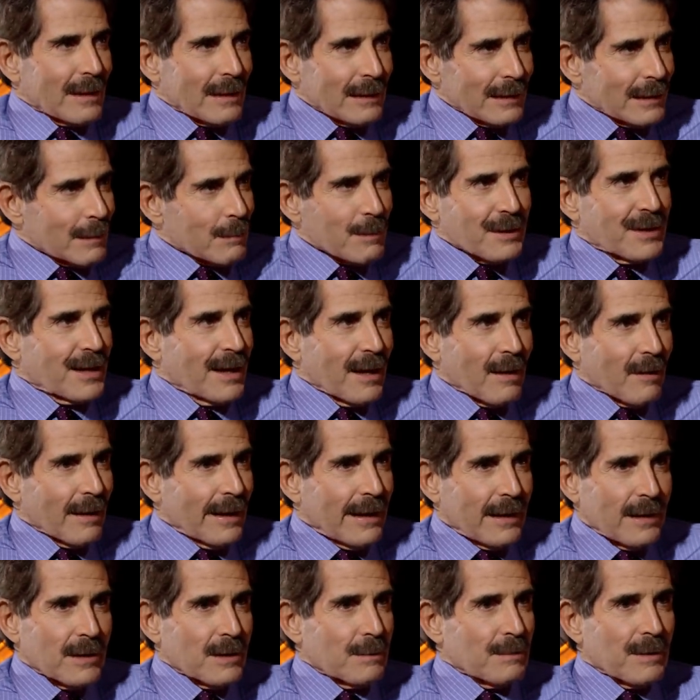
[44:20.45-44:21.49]

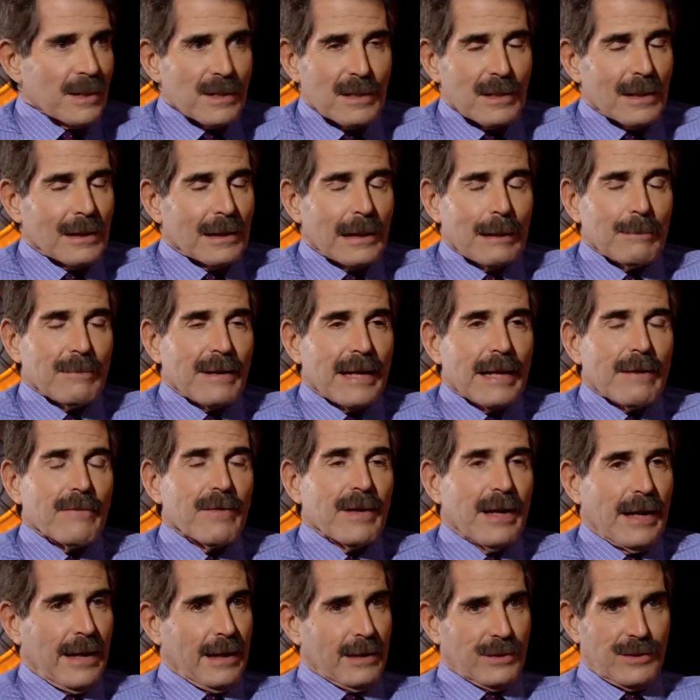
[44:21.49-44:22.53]
libertarianism doesn't claim to have
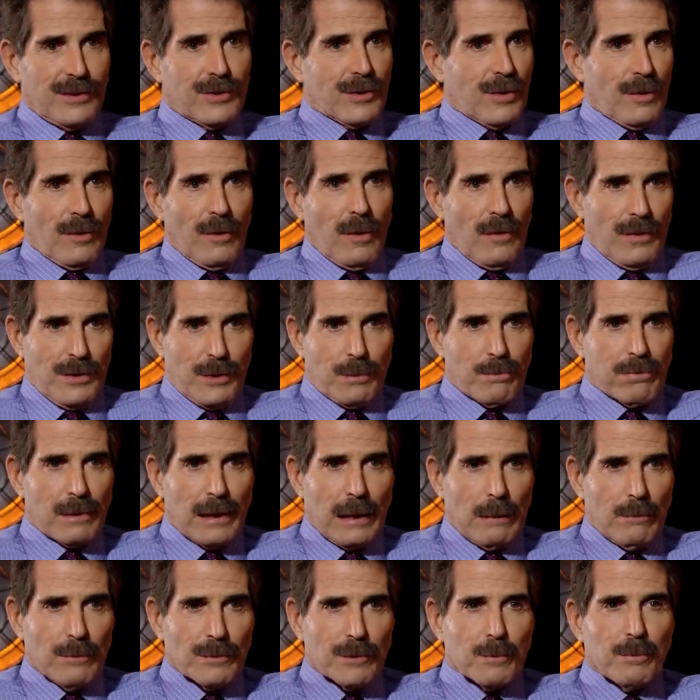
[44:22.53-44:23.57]
the answer to all these
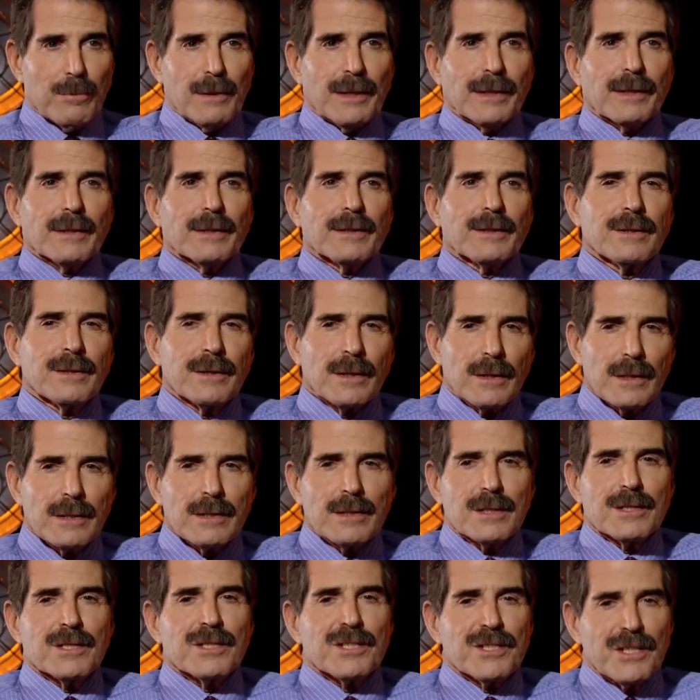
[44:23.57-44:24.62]
problems, but it
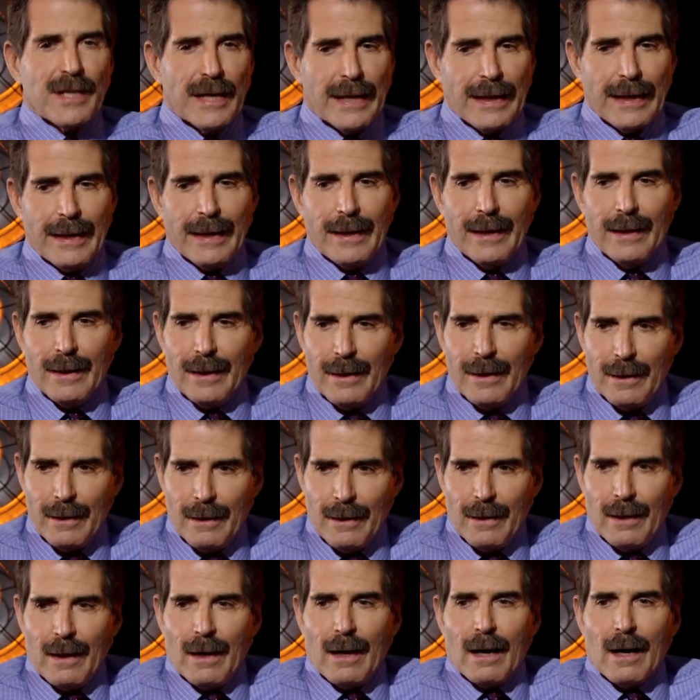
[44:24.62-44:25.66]
does say
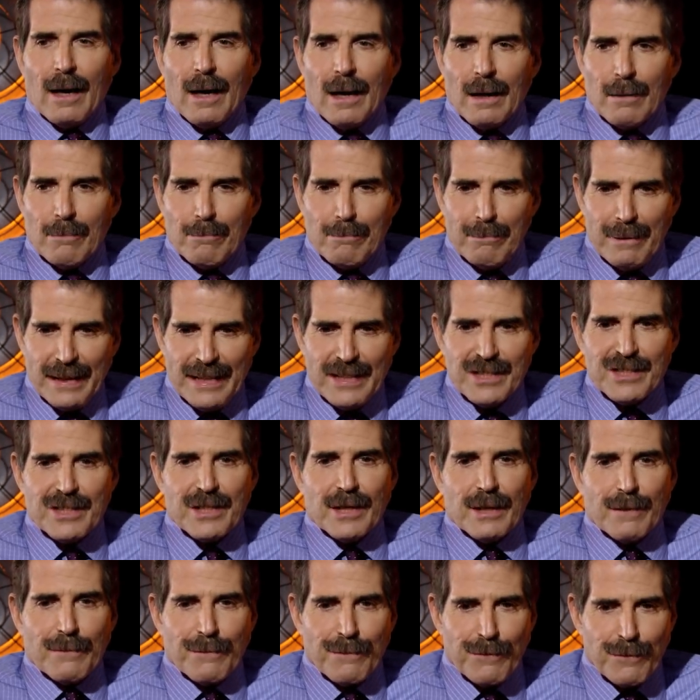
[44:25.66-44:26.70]
our
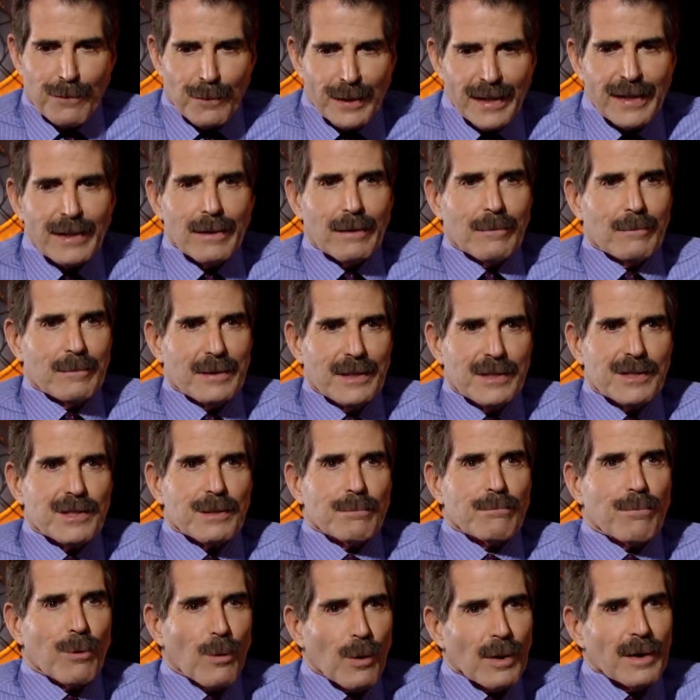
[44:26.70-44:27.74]
basic freedom is
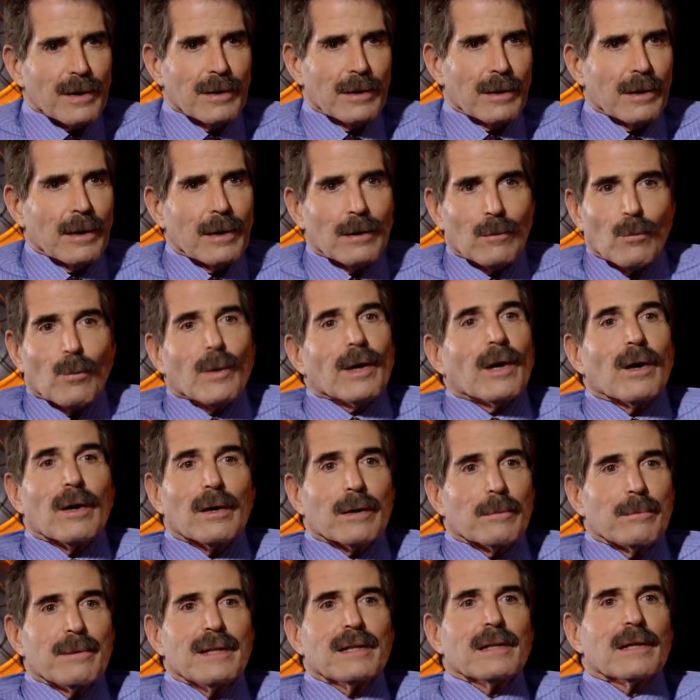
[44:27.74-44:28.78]
important and we ought
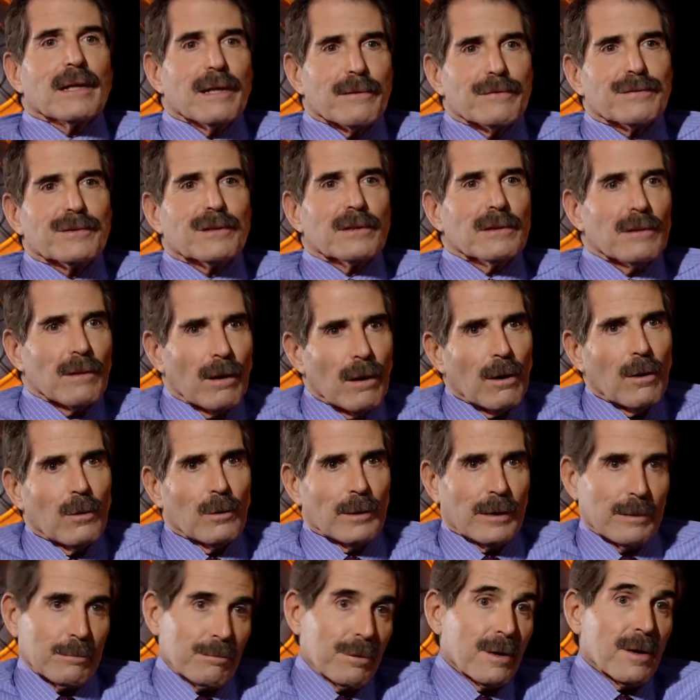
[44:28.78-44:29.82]
to be left
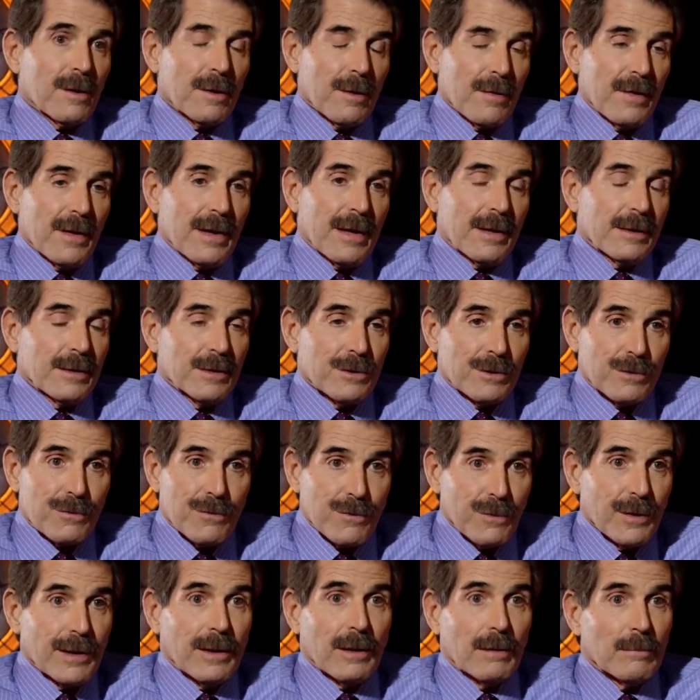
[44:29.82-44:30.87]
alone. And part of that is
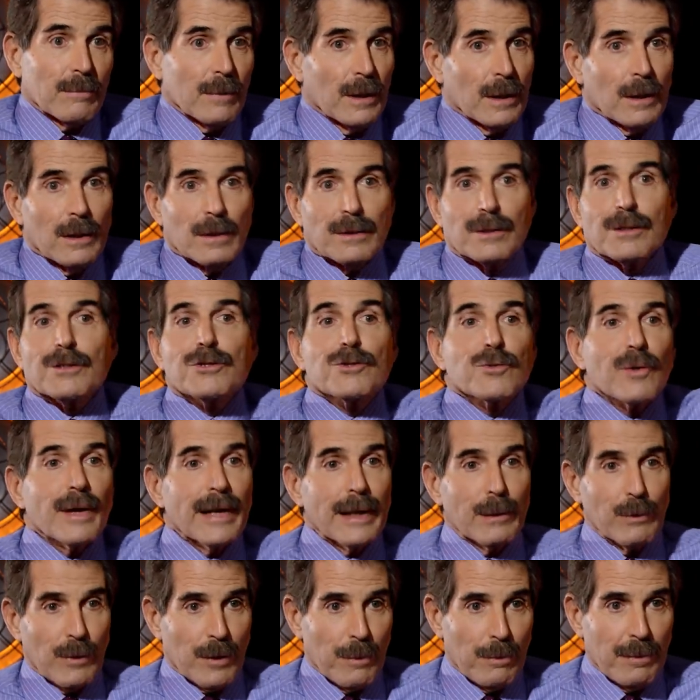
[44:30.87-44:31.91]
freedom to
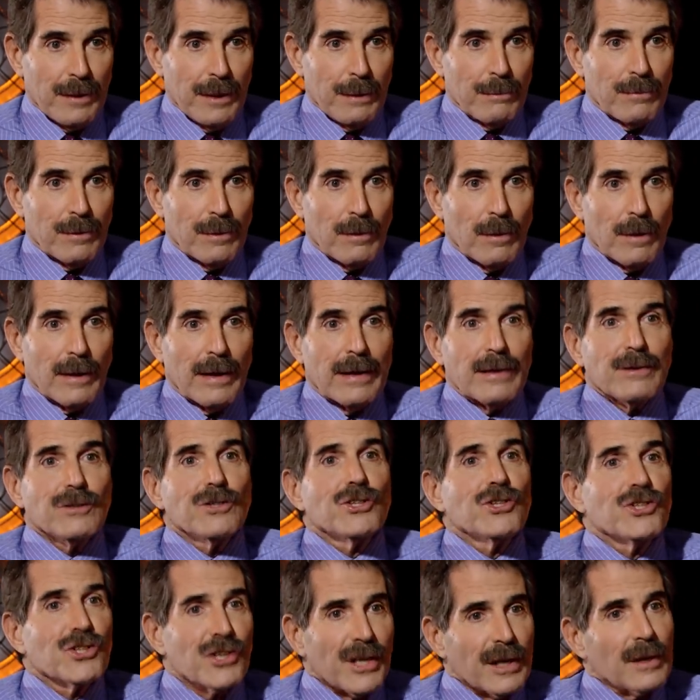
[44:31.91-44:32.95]
trade with people.
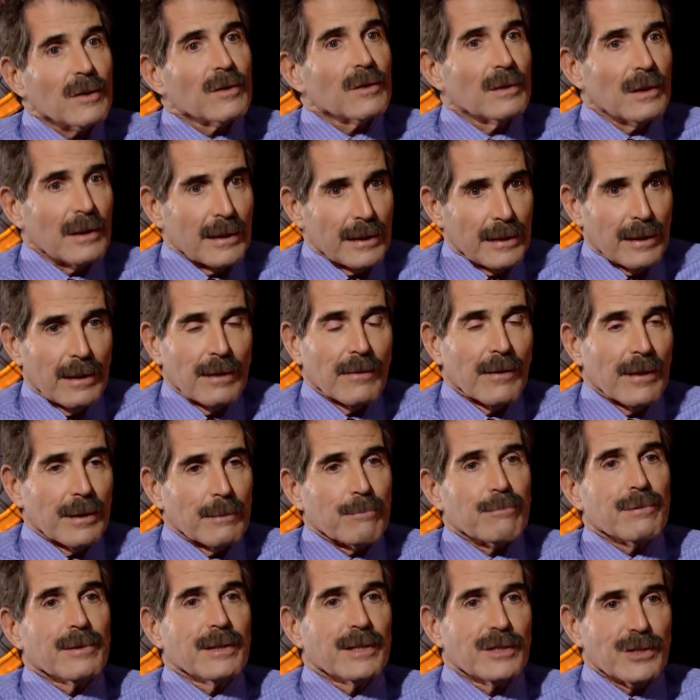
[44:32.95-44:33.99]
And generally,
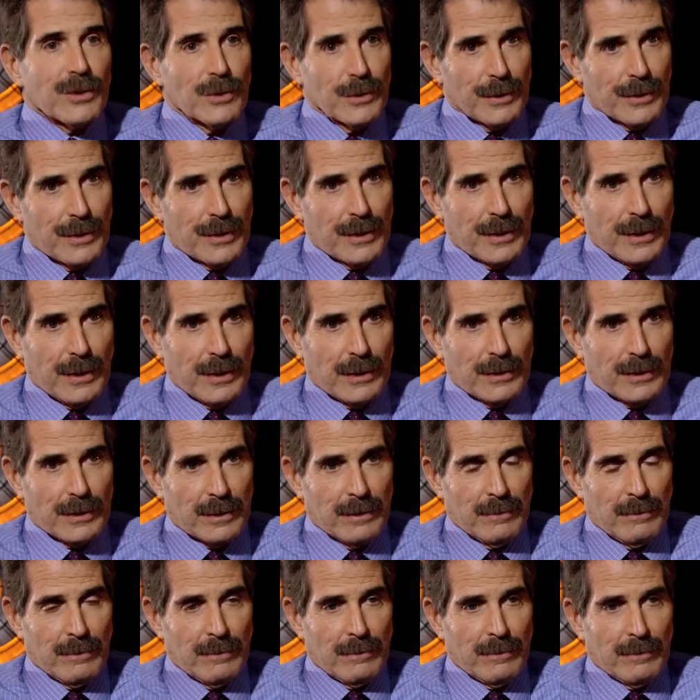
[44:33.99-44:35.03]
that brings good things.
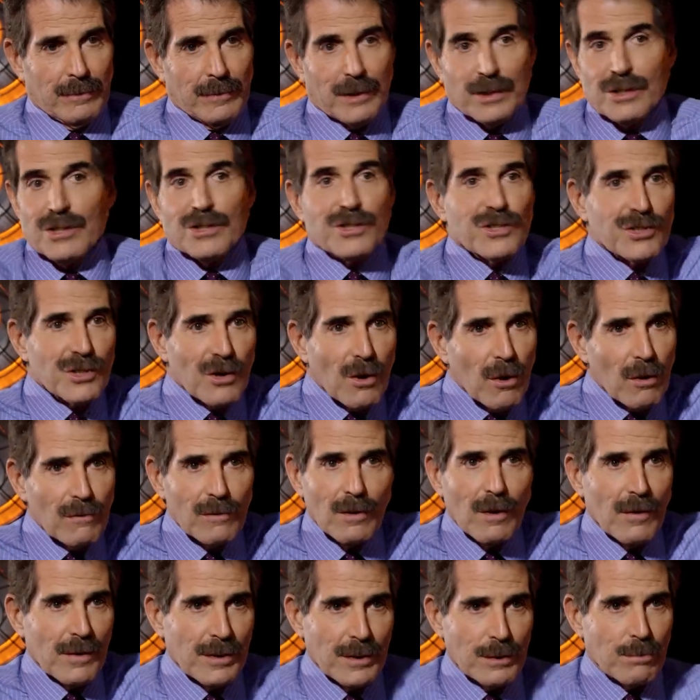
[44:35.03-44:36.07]
Okay, so solve
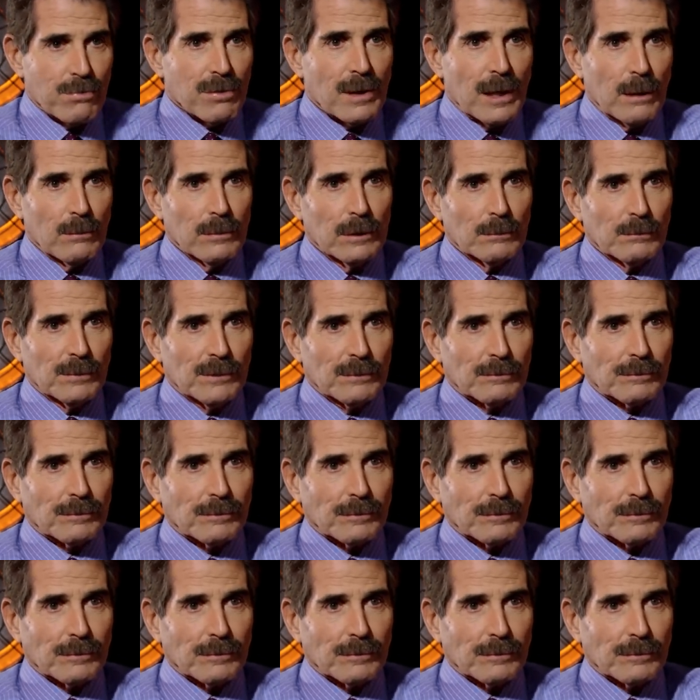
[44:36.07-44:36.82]
all these problems. Okay, so let's